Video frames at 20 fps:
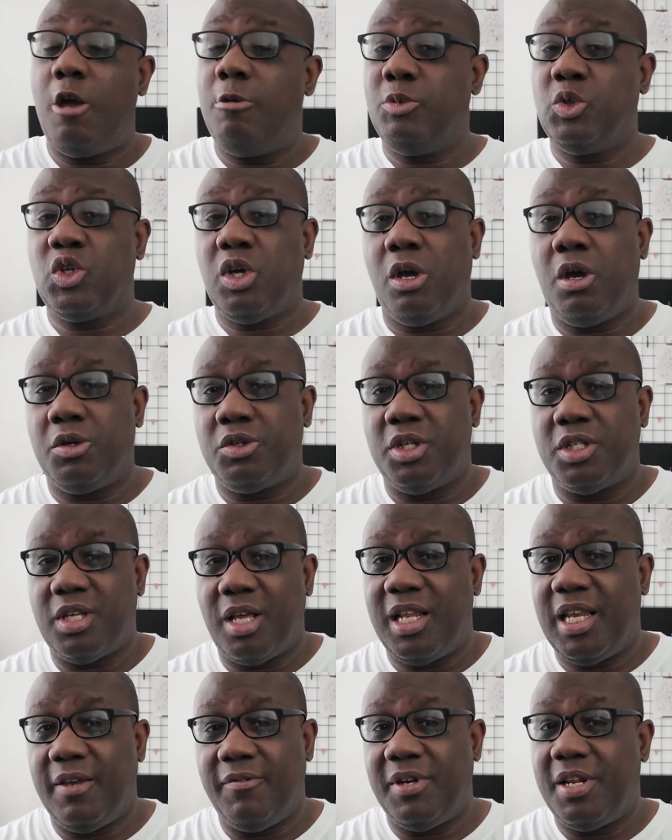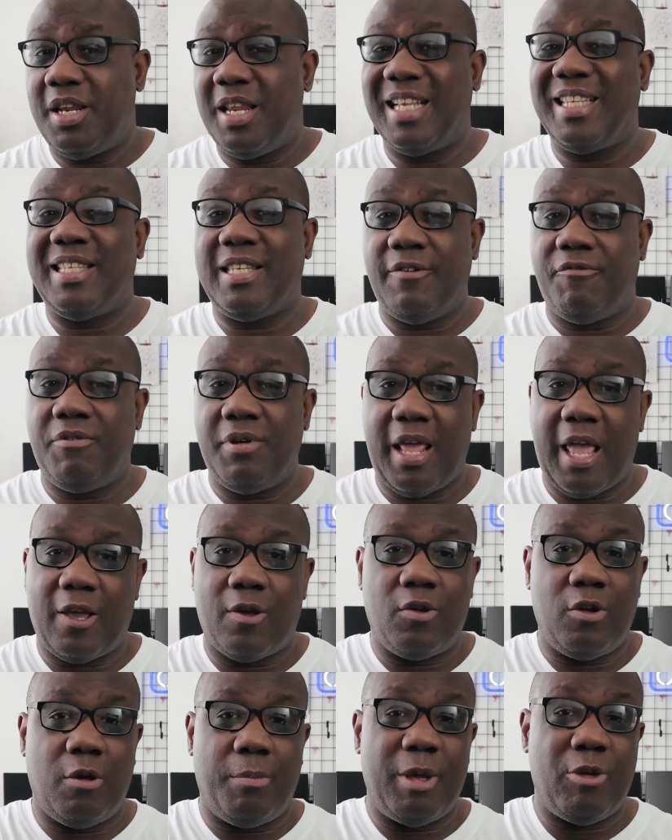Home chargers are living in a different
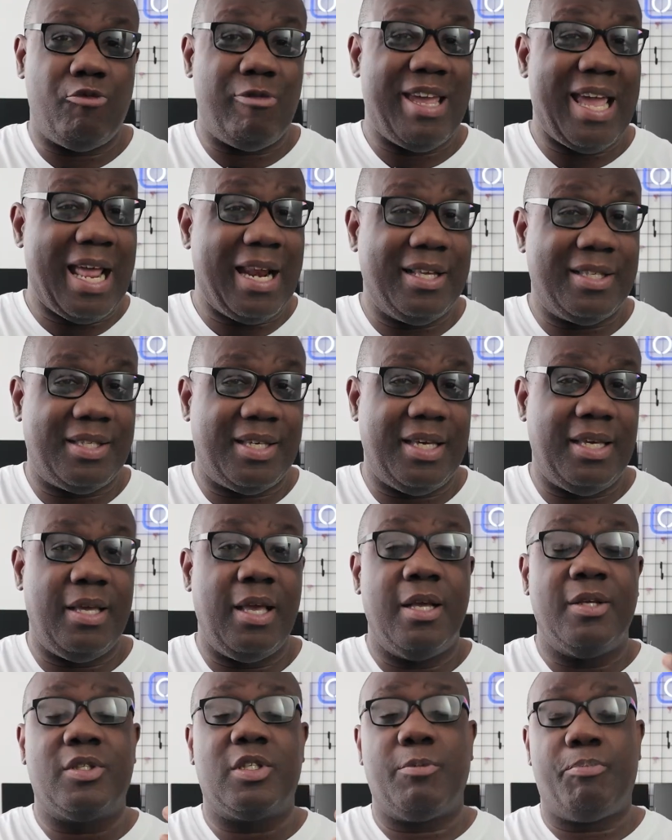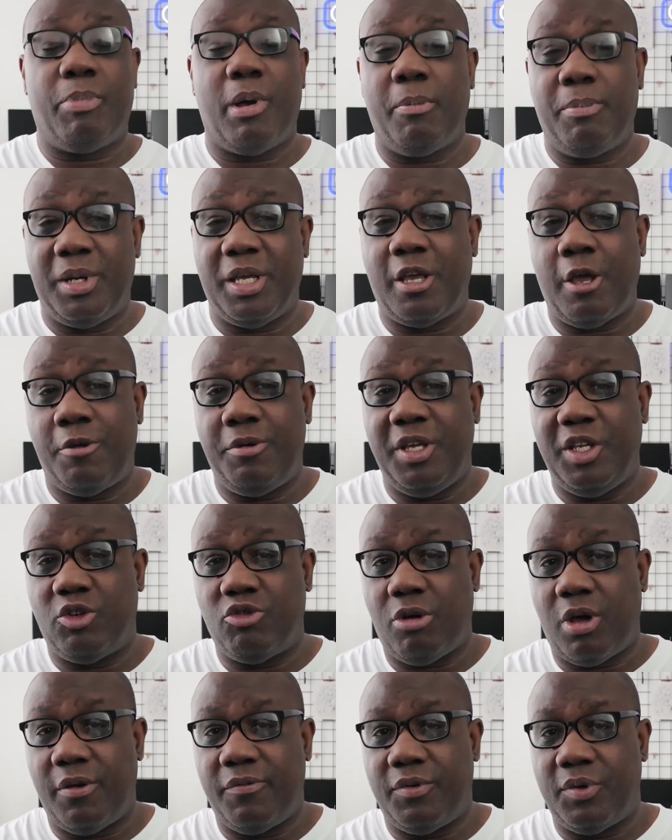economic reality to public only
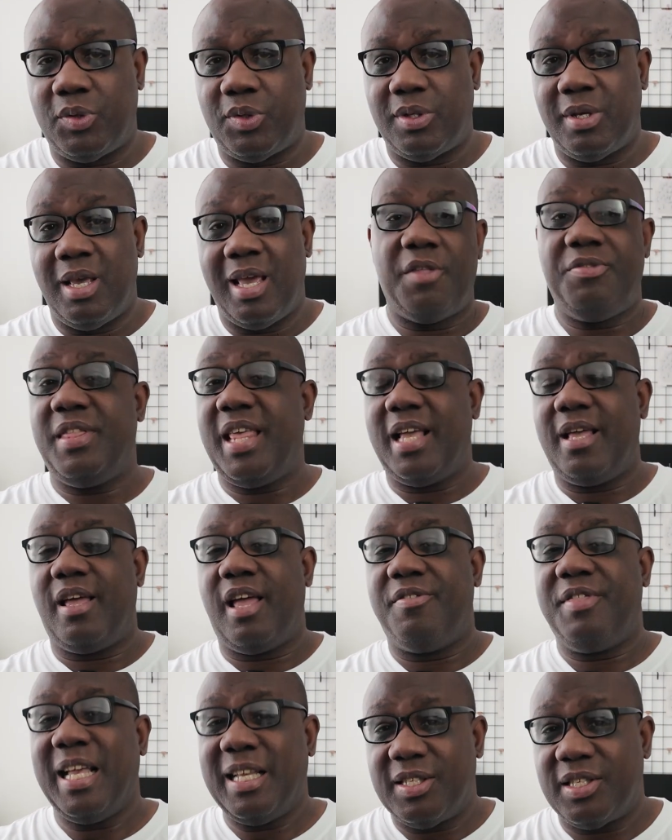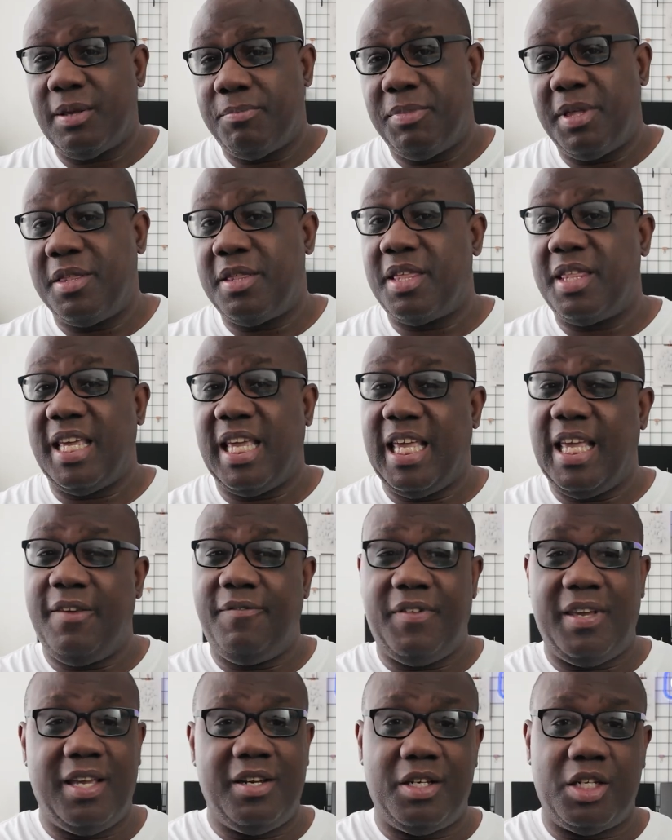drivers. And, and that's something that the
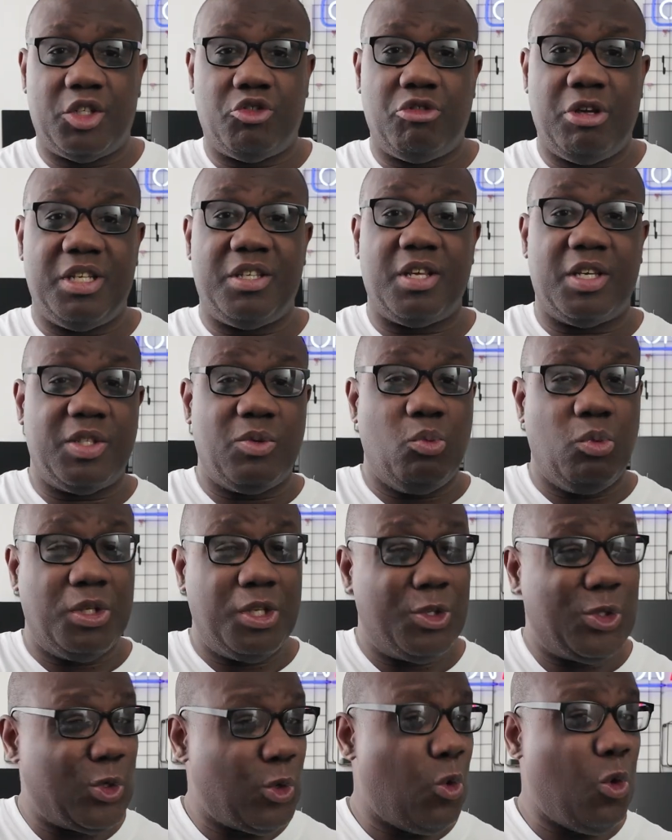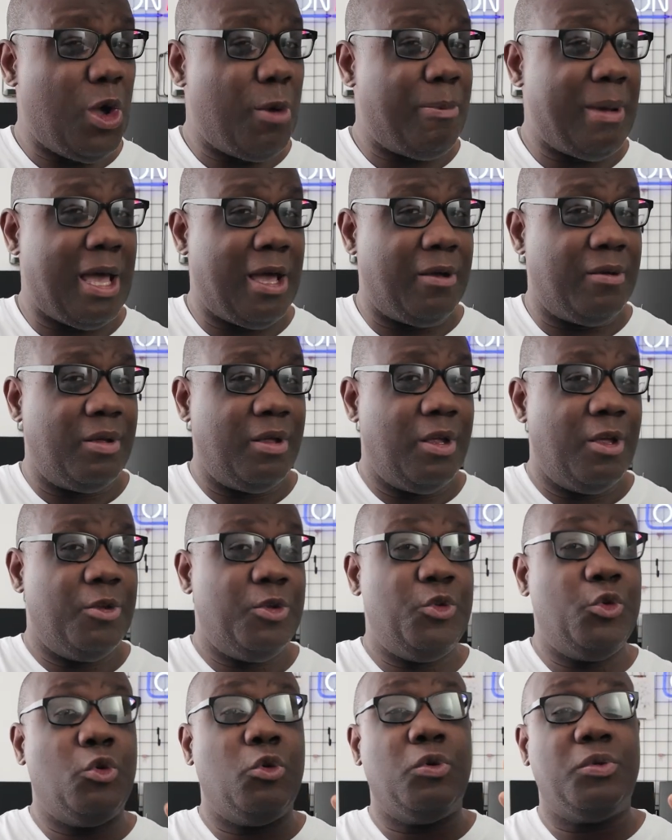EV industry doesn't want to talk about,
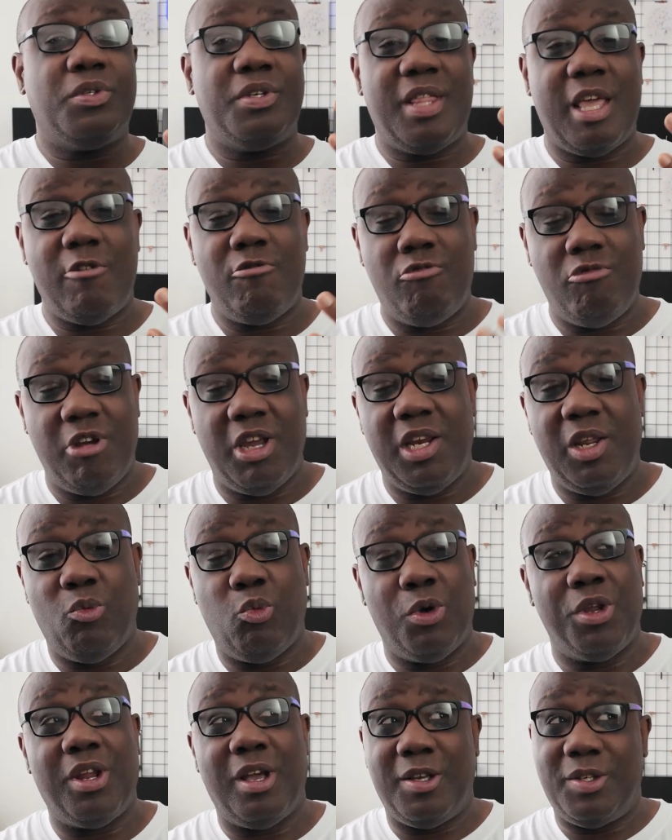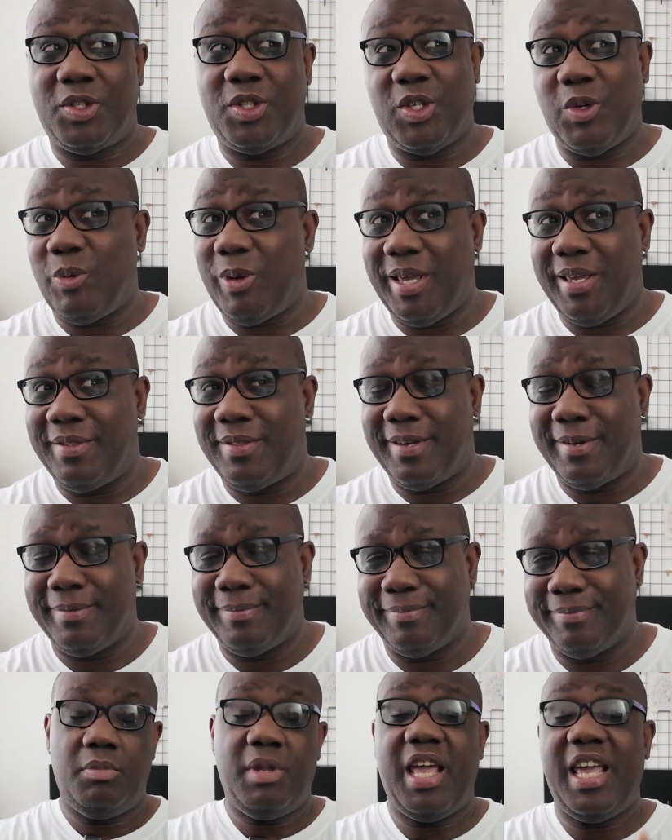nor do they really want us to either.
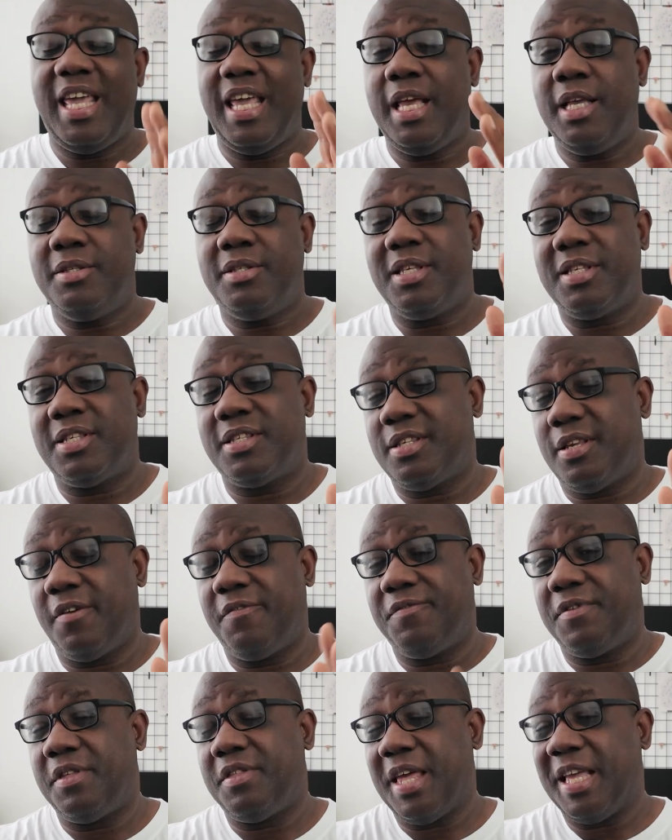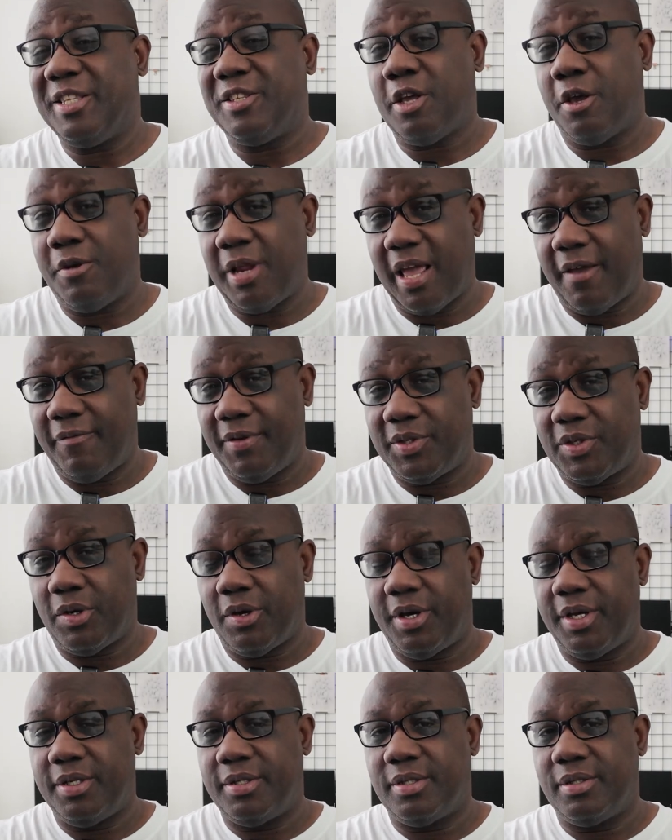Now, here's the stuff that they don't
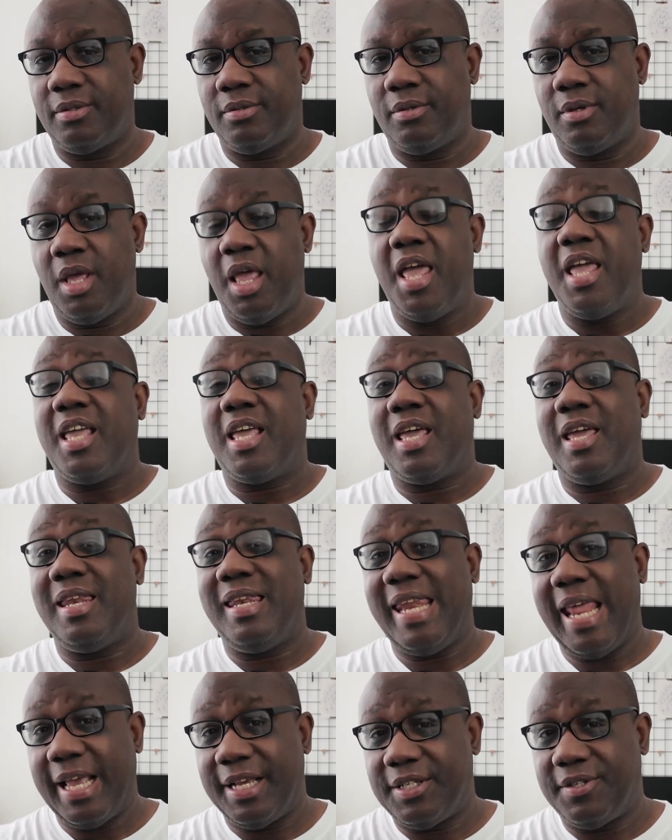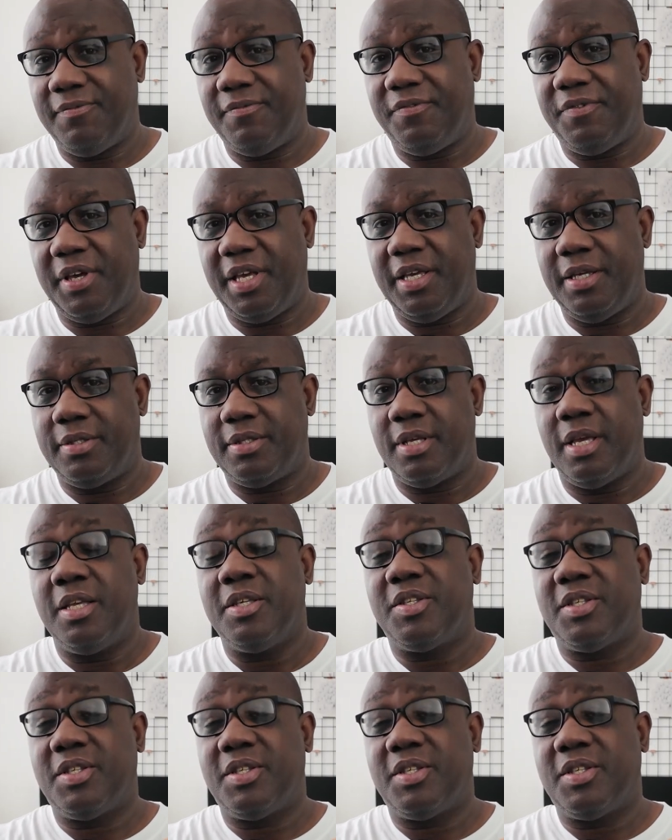advertise connection fees.